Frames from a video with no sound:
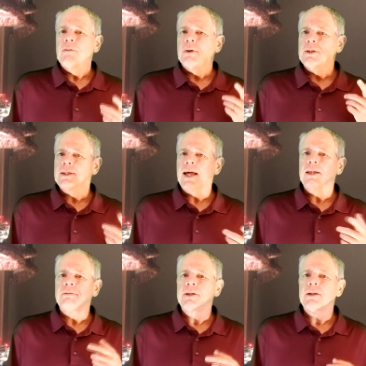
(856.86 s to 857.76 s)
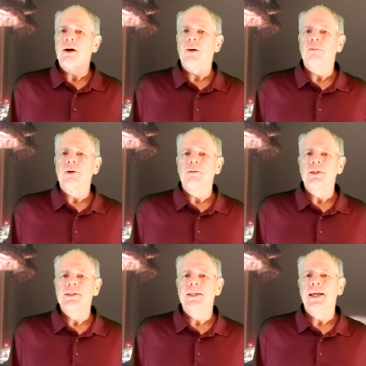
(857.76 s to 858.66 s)
but that will come
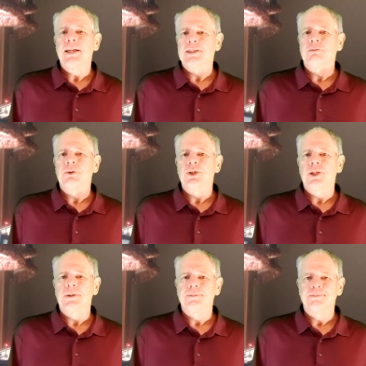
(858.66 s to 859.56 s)
with the next version.